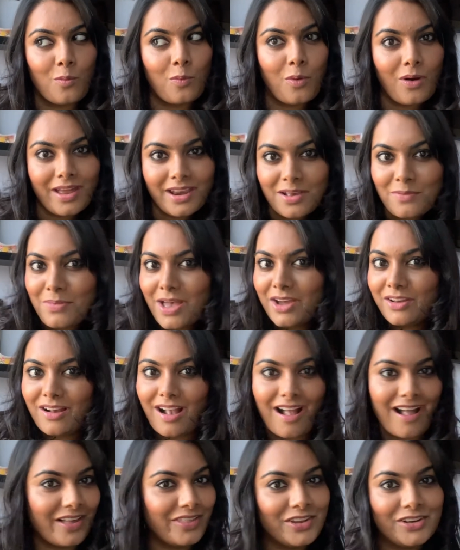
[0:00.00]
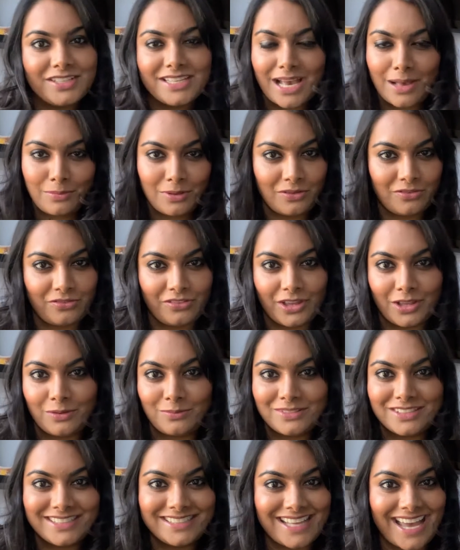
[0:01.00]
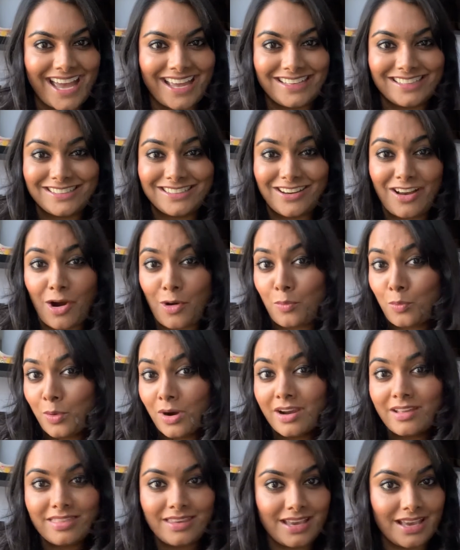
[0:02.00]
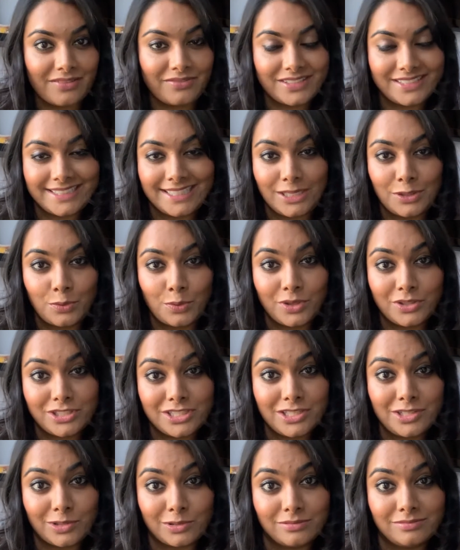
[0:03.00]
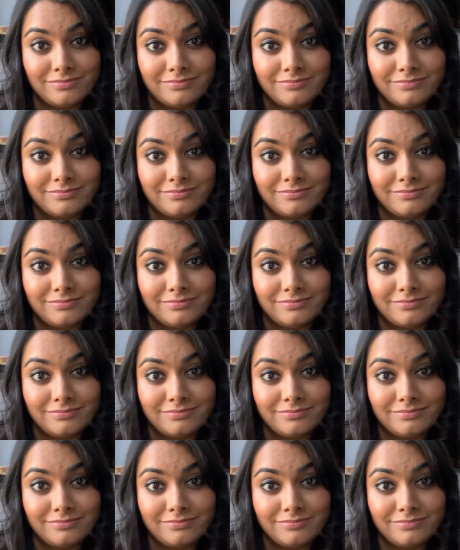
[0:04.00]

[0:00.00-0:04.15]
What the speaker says: what about other Tamil films that are worthy of a sequel too?